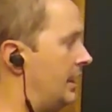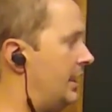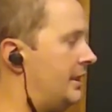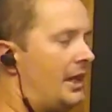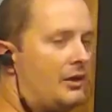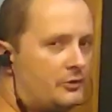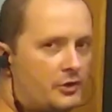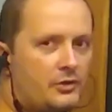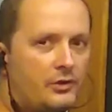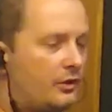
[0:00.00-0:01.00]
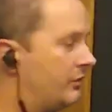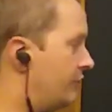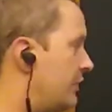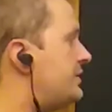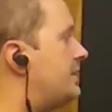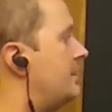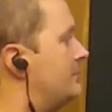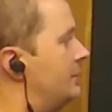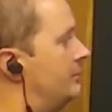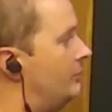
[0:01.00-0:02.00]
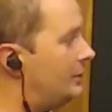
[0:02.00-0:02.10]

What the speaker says: And how do you do the converse statement?